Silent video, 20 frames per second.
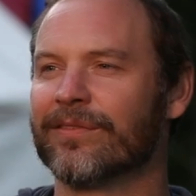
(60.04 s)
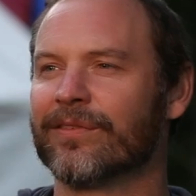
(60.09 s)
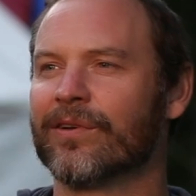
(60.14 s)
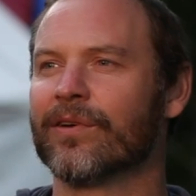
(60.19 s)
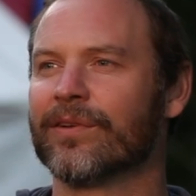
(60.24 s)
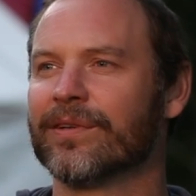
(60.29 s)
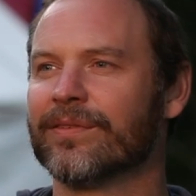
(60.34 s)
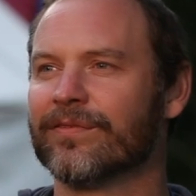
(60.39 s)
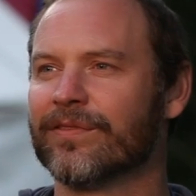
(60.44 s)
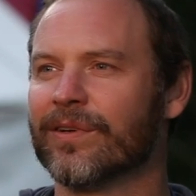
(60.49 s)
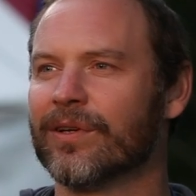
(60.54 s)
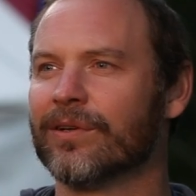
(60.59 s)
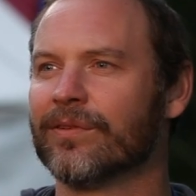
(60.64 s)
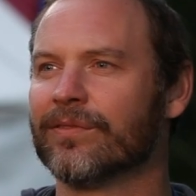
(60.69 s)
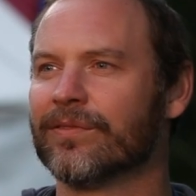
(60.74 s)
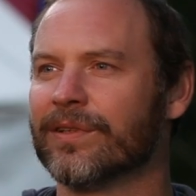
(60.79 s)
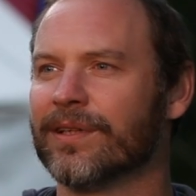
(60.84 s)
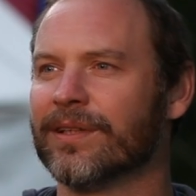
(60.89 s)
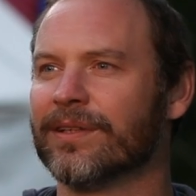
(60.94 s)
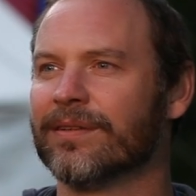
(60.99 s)
have got
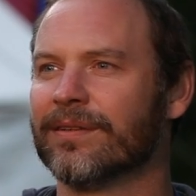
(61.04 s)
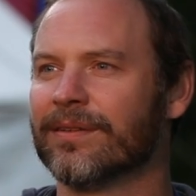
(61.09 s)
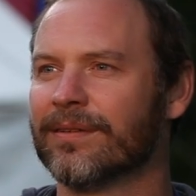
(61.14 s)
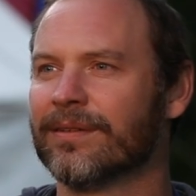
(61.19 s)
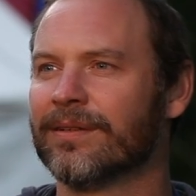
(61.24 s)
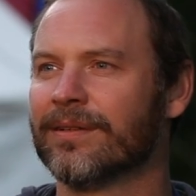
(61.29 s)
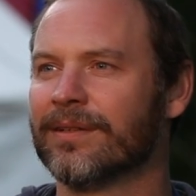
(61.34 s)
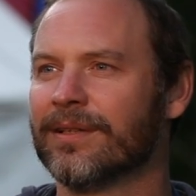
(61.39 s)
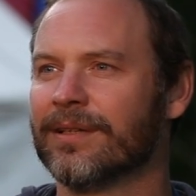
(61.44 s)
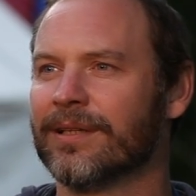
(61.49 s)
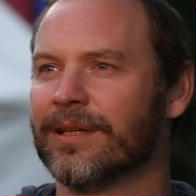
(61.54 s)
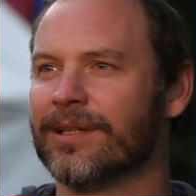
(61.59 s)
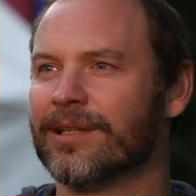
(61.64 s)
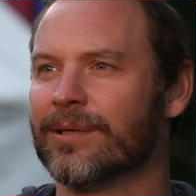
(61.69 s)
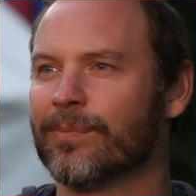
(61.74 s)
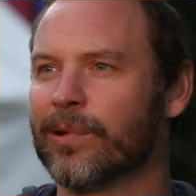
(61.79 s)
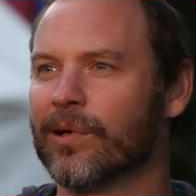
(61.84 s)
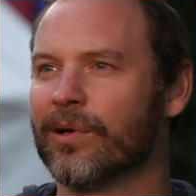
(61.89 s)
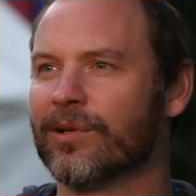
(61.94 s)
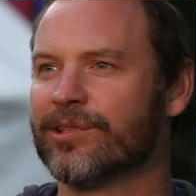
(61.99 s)
involved in, in
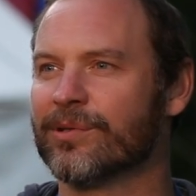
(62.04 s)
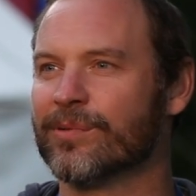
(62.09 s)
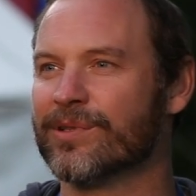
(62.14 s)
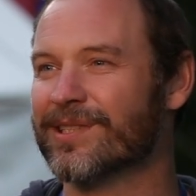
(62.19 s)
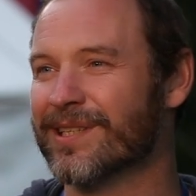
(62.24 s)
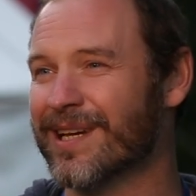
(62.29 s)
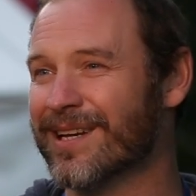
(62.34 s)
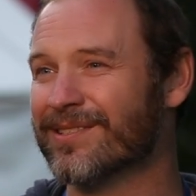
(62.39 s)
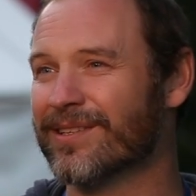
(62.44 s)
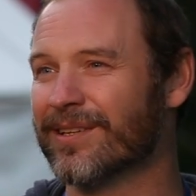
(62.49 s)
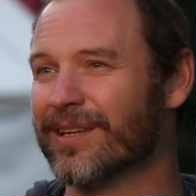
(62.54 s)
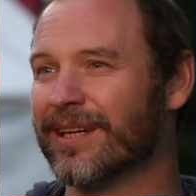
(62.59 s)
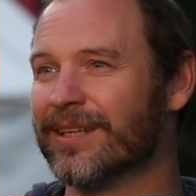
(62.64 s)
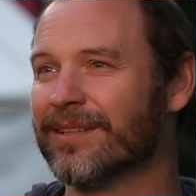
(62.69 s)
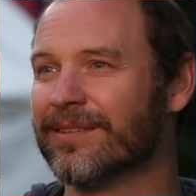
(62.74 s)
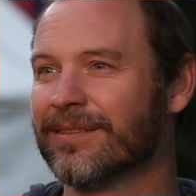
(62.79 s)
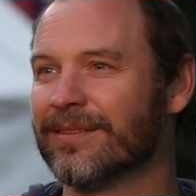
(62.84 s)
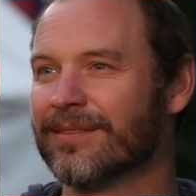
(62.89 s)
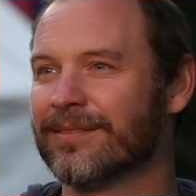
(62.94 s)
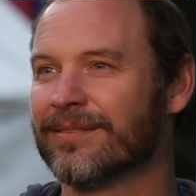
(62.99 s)
the plot to assassinate